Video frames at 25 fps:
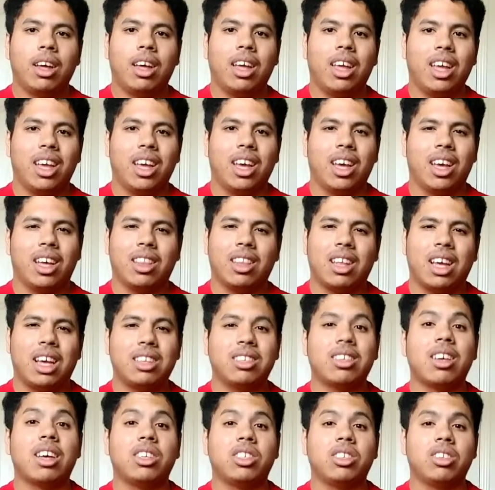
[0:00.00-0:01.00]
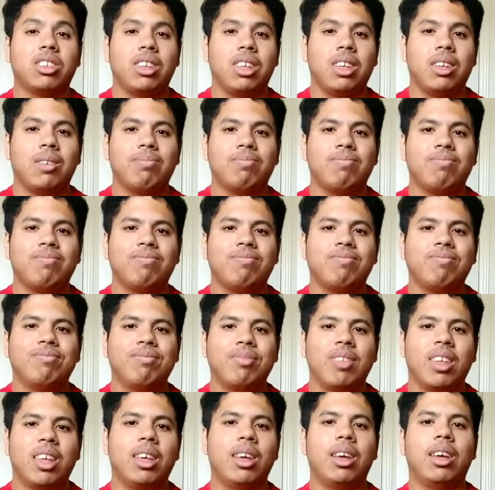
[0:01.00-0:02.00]
And that's actually,
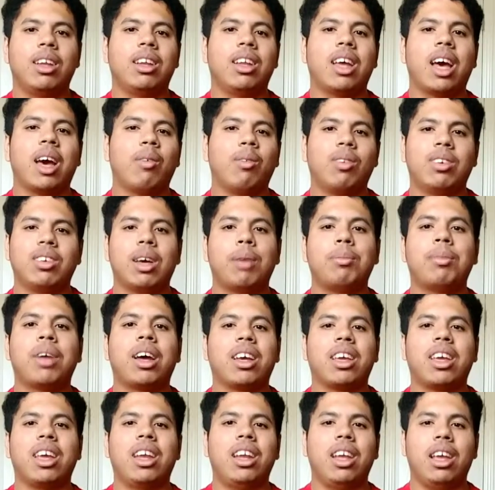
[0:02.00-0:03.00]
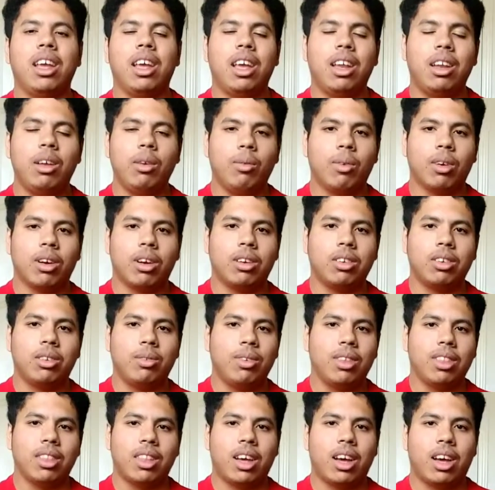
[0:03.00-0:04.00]
in I w I'm not getting anywhere
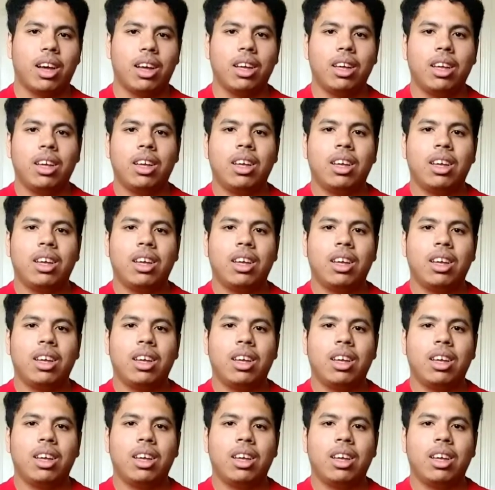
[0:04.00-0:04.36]
doing that.